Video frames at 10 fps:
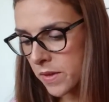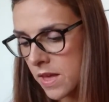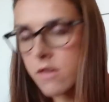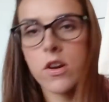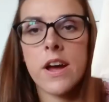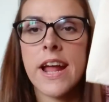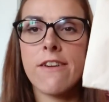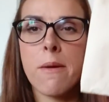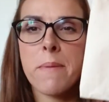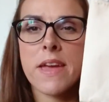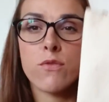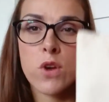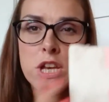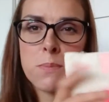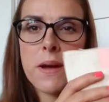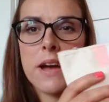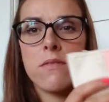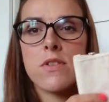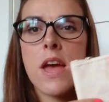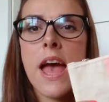I've got an R R P of twenty pounds.